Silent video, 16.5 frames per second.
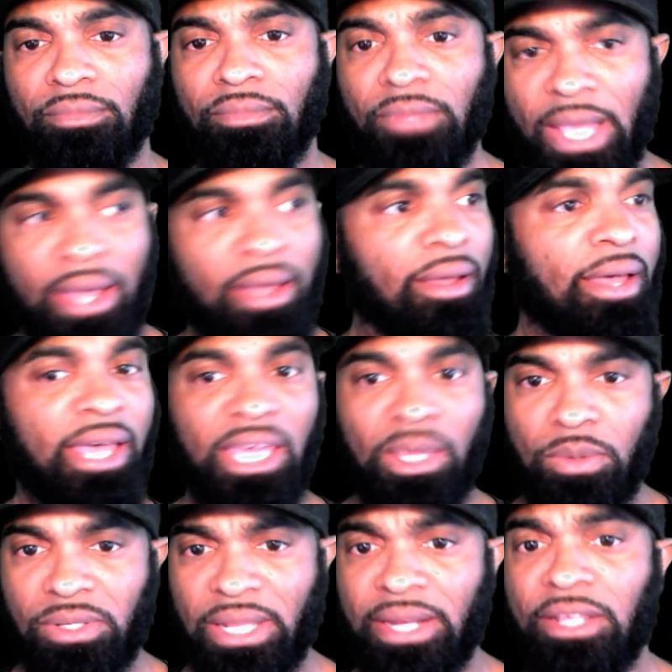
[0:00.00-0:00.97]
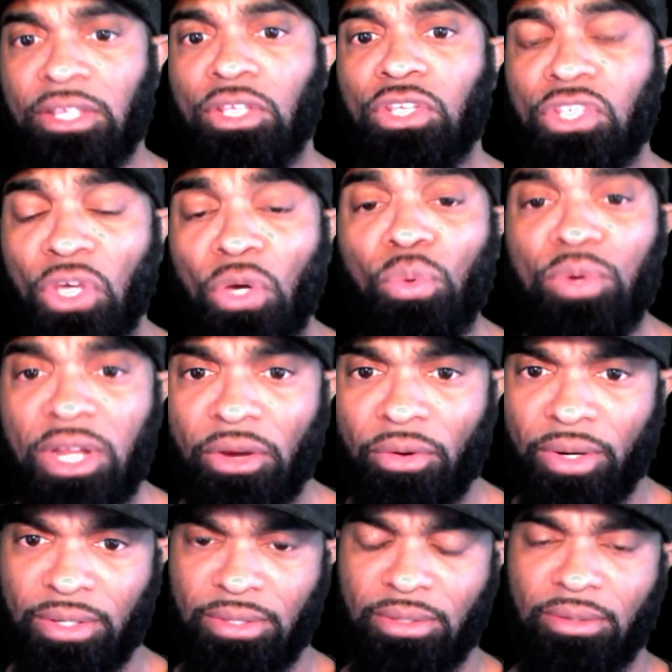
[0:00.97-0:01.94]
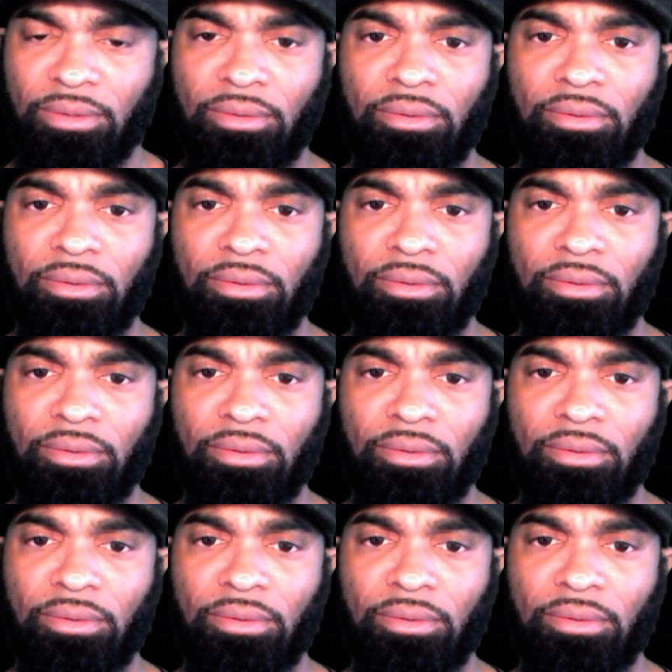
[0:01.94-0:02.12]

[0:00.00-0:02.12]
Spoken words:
Yeah, he was letting you near it.